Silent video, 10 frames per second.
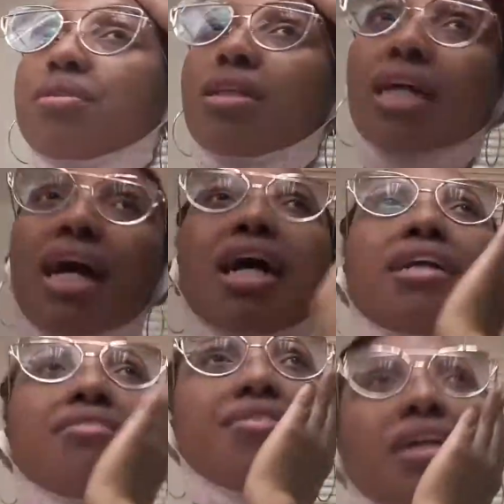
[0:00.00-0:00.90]
Like, I
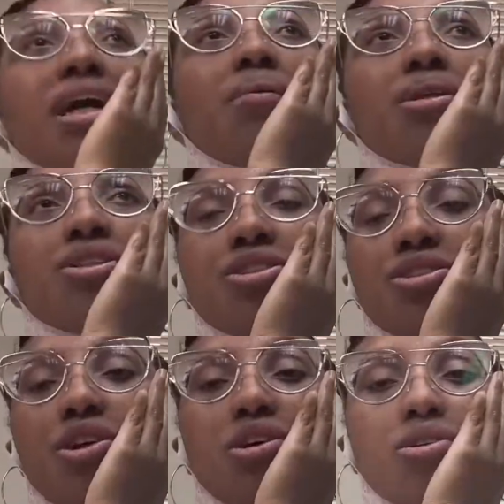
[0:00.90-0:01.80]
kind of feel like I want to
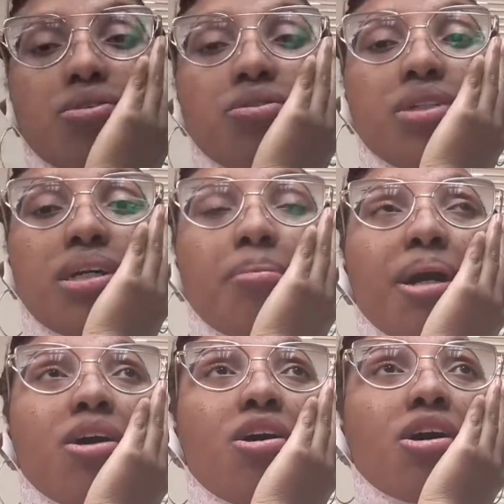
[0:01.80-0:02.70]
just go in
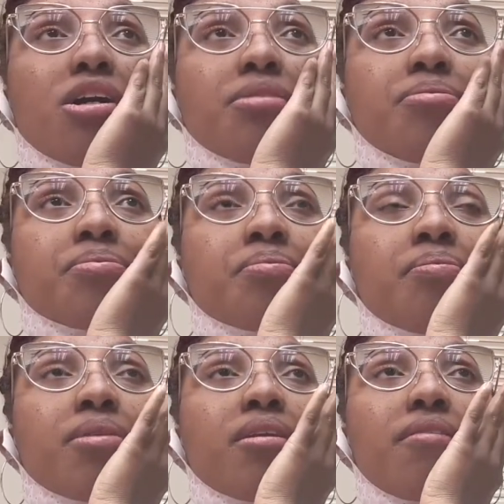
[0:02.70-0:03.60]
my car
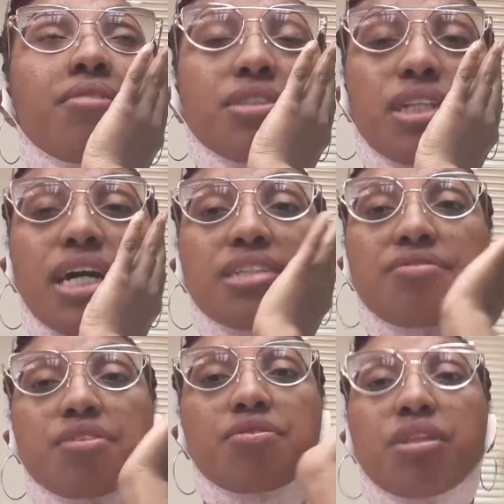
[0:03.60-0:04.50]
for the last
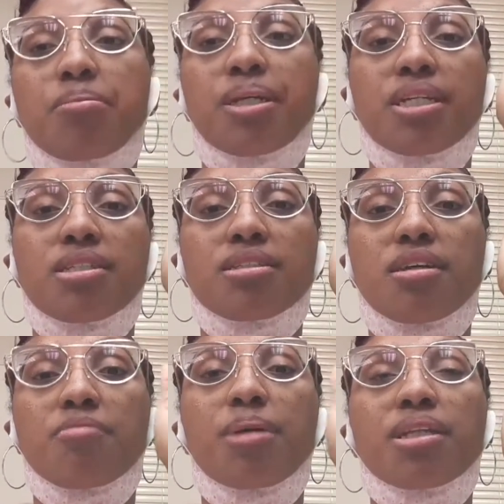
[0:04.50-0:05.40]
15 minutes
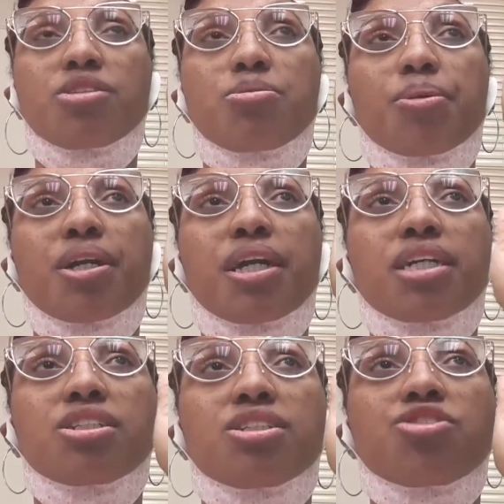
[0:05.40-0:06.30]
of my lunch break
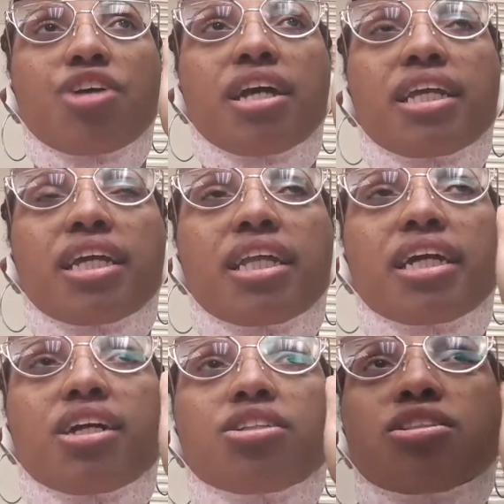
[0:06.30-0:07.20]
and just try to get like
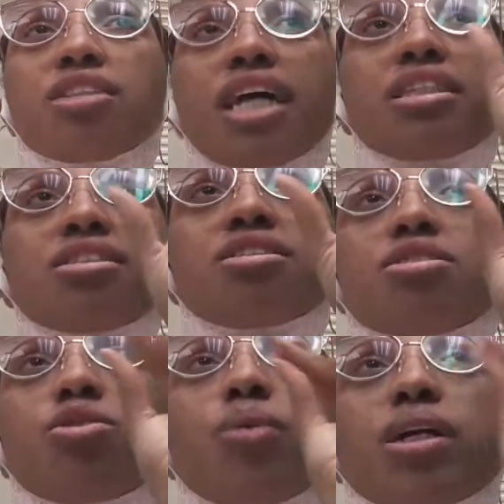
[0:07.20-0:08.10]
a nice,
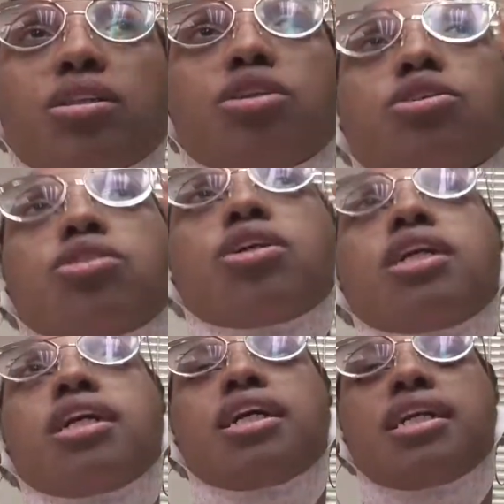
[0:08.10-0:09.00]
quick little
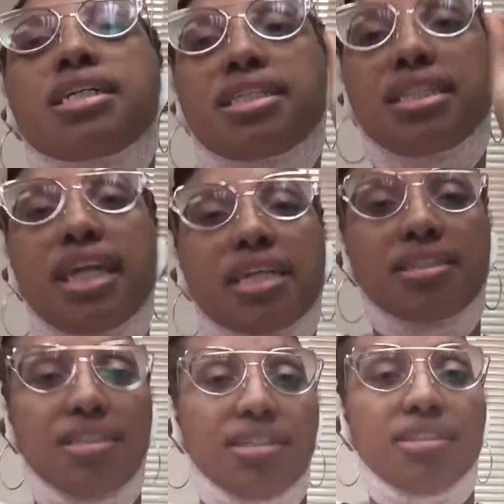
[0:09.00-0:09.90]

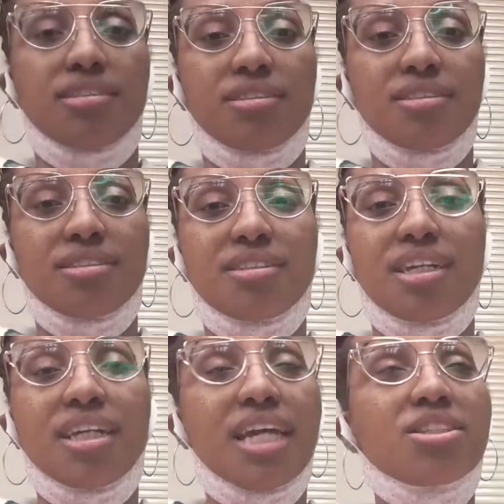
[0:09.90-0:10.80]
siesta,
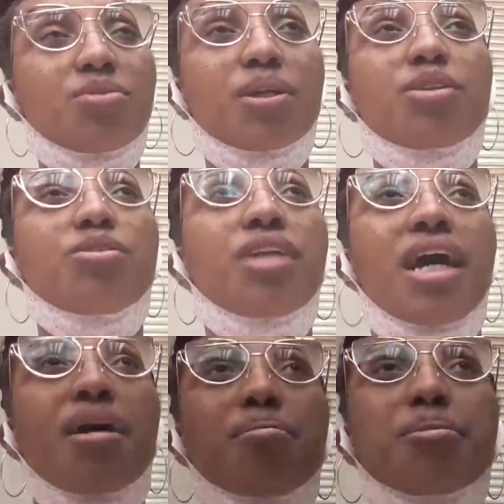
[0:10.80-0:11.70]
a nice, quick little
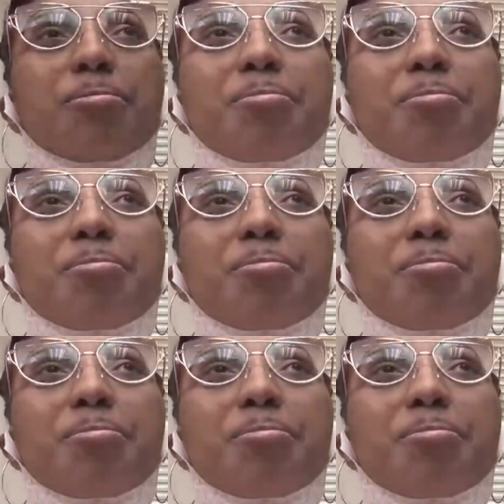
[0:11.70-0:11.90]
nap.